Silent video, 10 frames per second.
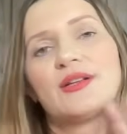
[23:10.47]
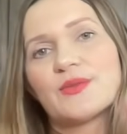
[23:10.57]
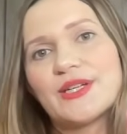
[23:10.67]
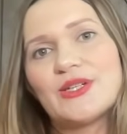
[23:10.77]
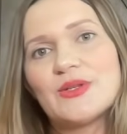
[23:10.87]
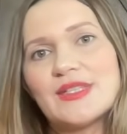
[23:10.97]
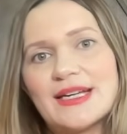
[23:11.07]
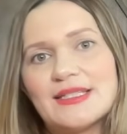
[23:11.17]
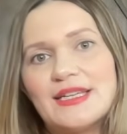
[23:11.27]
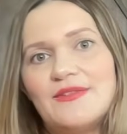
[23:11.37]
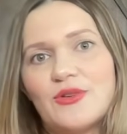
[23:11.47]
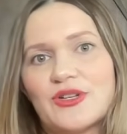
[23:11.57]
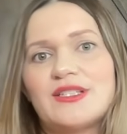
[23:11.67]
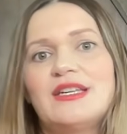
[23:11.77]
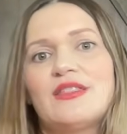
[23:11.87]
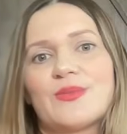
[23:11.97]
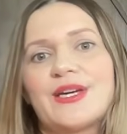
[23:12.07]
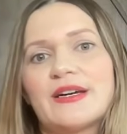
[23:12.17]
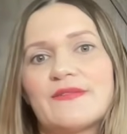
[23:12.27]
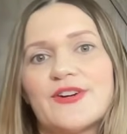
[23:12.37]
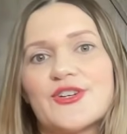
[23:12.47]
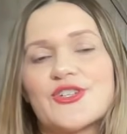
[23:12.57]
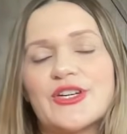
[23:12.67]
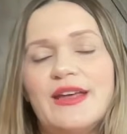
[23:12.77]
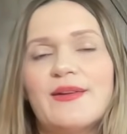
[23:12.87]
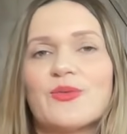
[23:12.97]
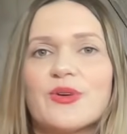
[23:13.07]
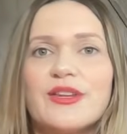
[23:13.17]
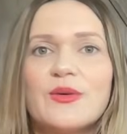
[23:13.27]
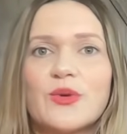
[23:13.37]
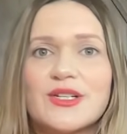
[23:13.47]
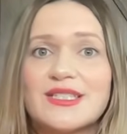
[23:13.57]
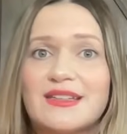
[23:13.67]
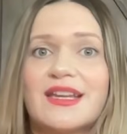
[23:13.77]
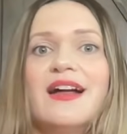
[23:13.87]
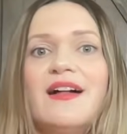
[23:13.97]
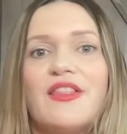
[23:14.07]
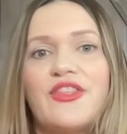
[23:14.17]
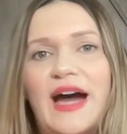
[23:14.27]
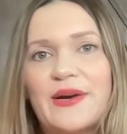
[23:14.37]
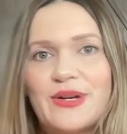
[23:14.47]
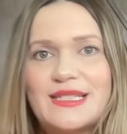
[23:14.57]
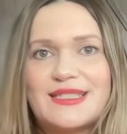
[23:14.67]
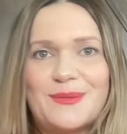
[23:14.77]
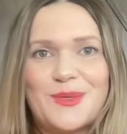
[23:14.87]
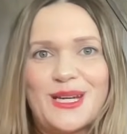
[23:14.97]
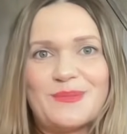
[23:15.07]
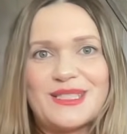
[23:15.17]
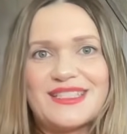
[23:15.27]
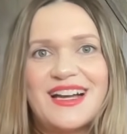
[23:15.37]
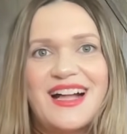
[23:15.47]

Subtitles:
reduce that T4 to T3 conversion, and really worsen thyroid symptoms.